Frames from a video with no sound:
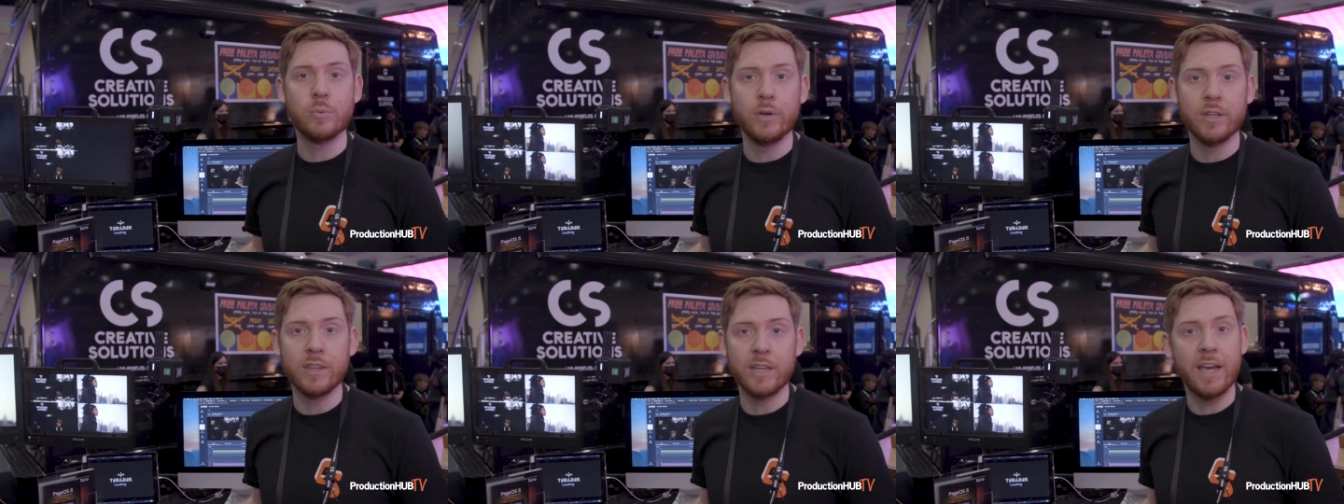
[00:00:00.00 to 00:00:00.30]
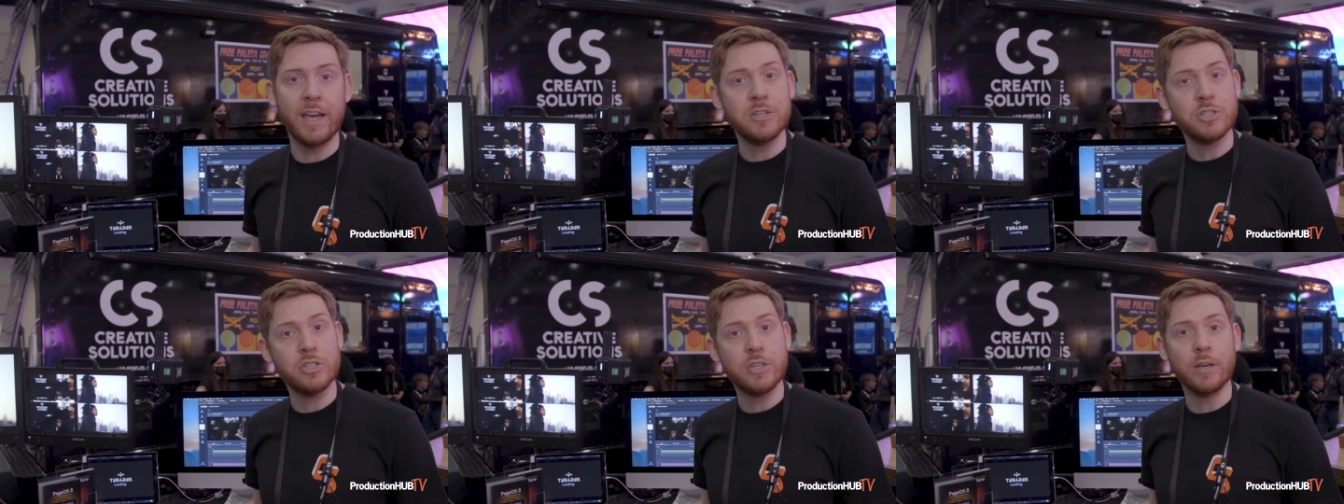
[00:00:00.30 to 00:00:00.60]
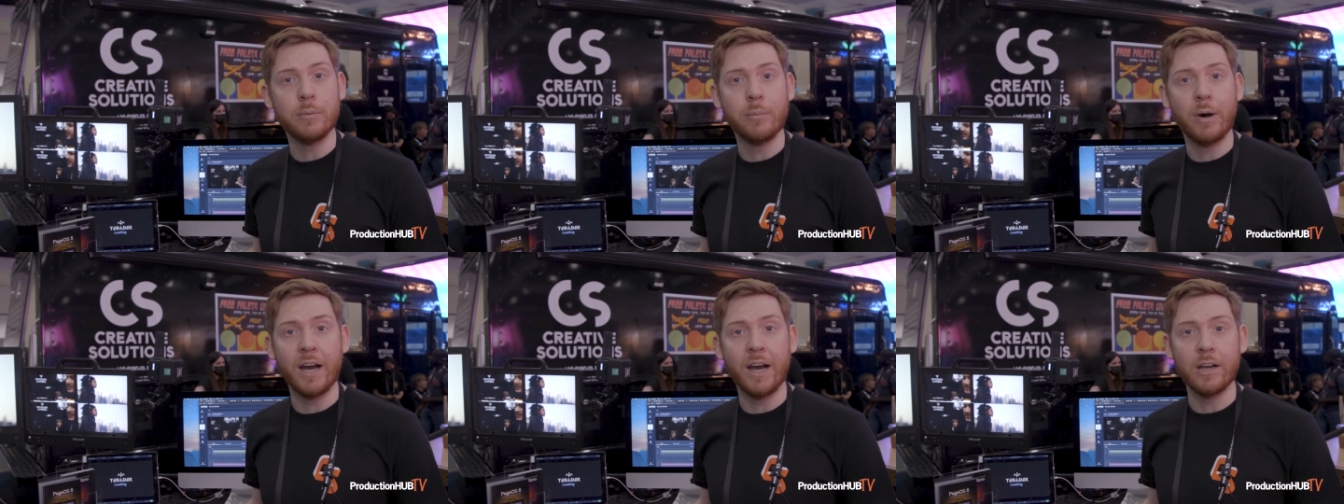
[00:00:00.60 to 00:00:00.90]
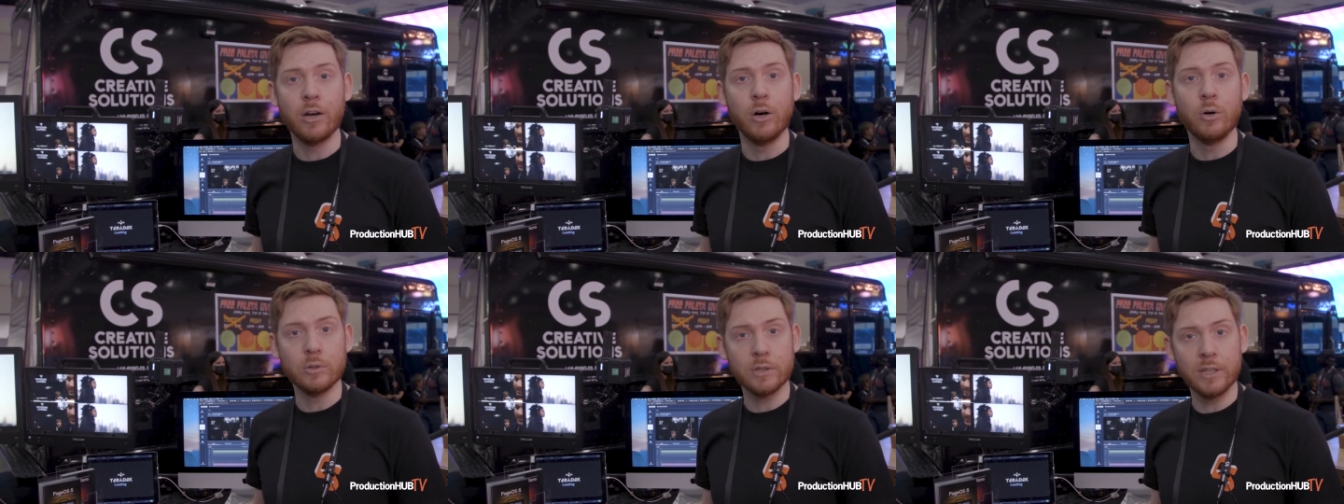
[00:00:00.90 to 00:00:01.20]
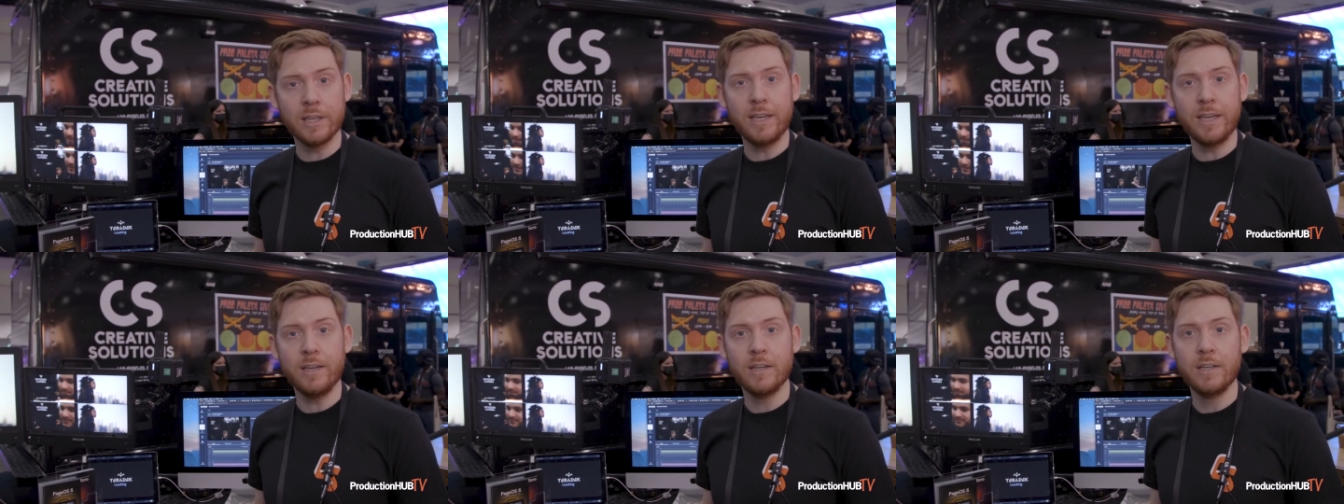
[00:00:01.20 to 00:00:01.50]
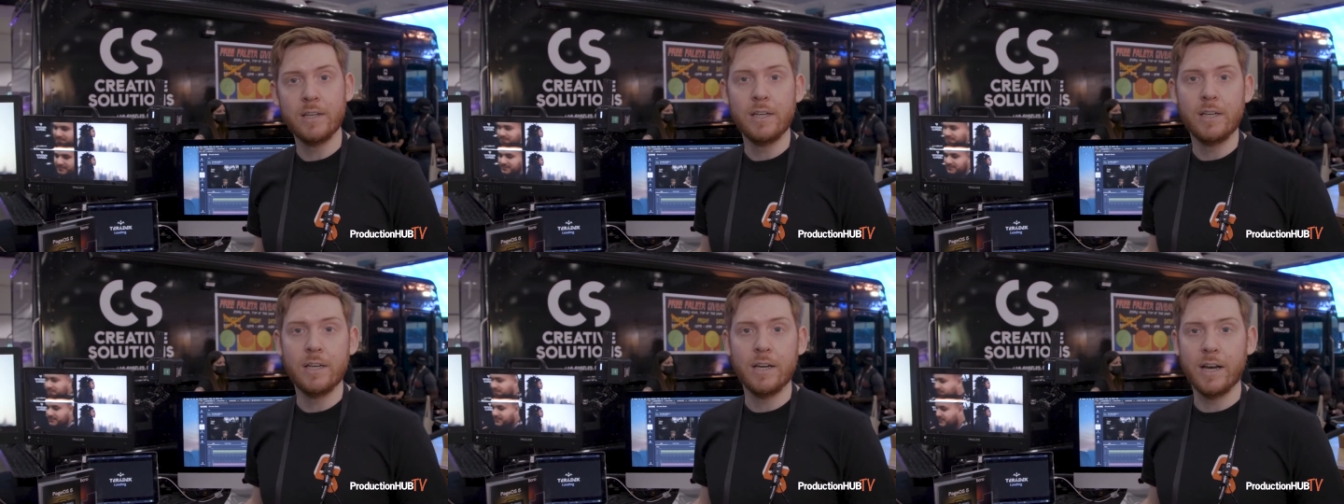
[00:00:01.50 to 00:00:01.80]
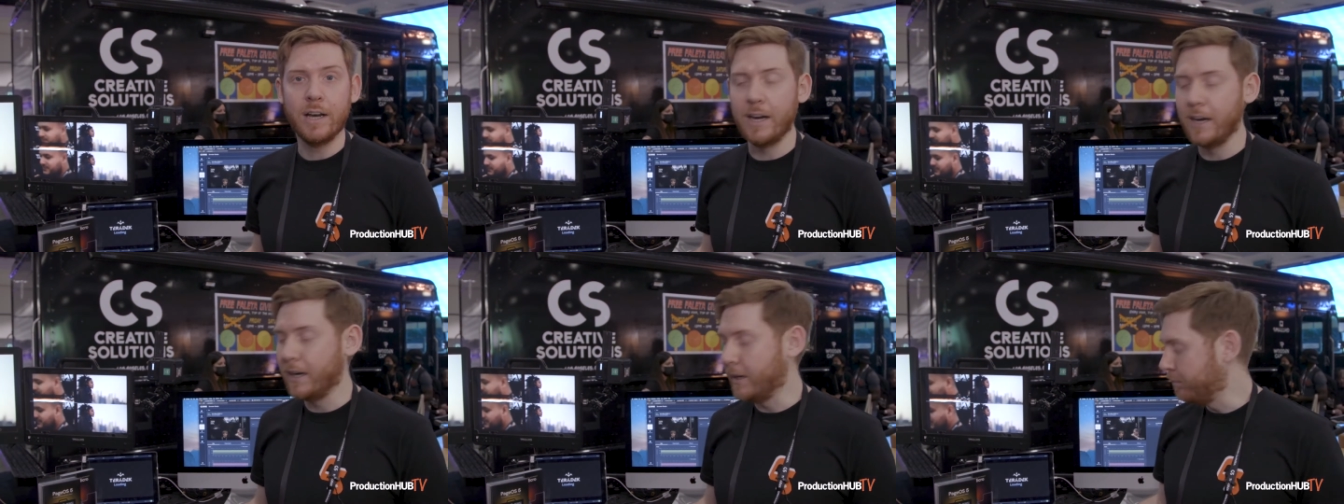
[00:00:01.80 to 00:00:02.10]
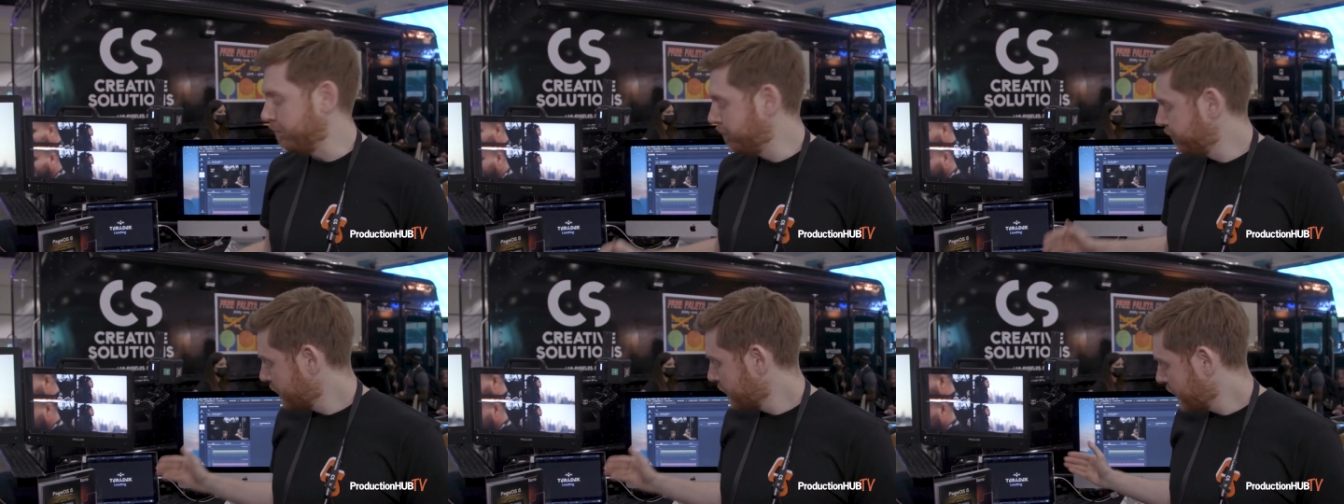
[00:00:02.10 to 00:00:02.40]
with HDMI only. Um,